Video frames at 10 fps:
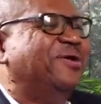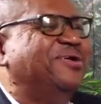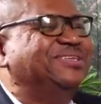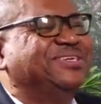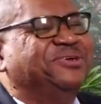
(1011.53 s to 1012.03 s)

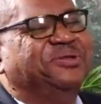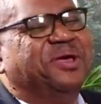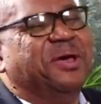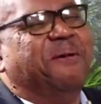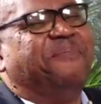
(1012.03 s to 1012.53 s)
Old
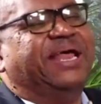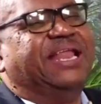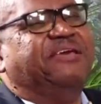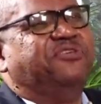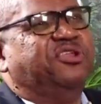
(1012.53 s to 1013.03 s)
school.
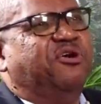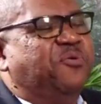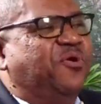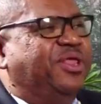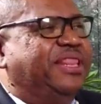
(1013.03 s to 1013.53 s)
But if you
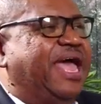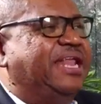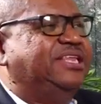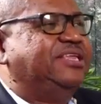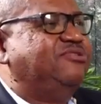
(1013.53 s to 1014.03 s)
don't want
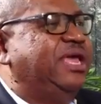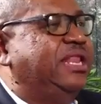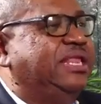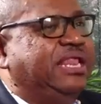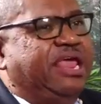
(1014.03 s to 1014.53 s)
that,
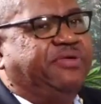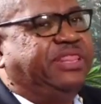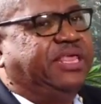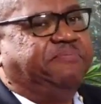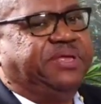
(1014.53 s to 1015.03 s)

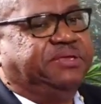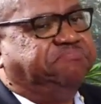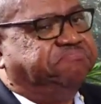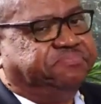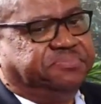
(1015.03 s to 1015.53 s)
everything can be
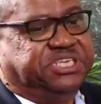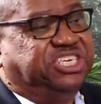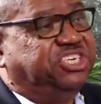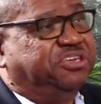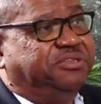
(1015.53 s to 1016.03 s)

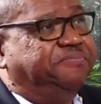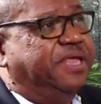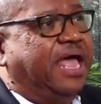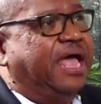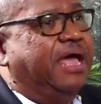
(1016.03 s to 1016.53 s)
digital.
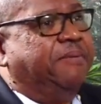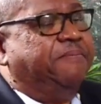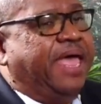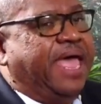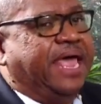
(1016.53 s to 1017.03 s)

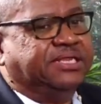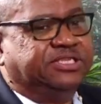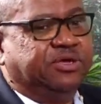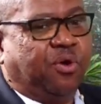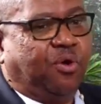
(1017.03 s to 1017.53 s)
And
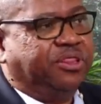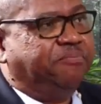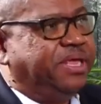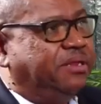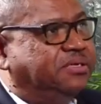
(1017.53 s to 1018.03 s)
so all
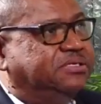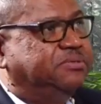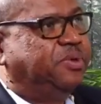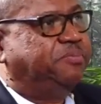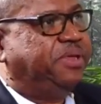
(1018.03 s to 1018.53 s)
the
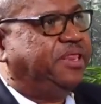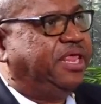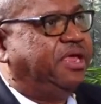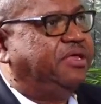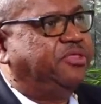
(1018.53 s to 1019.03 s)
bills will be
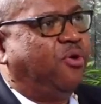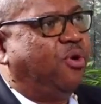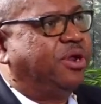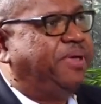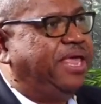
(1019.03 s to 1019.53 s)
there. The
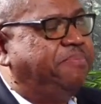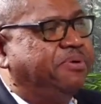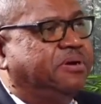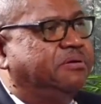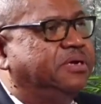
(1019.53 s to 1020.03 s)
order
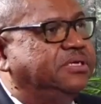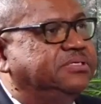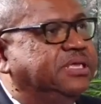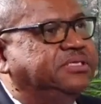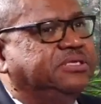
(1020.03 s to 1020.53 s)
paper
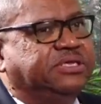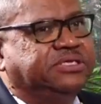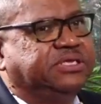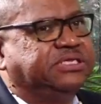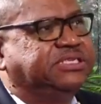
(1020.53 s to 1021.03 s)

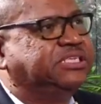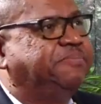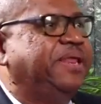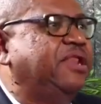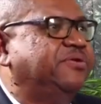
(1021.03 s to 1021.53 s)
is
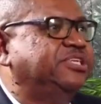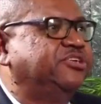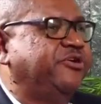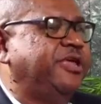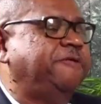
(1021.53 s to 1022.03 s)
displayed on the
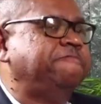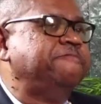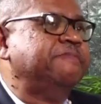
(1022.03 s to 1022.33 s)
screen.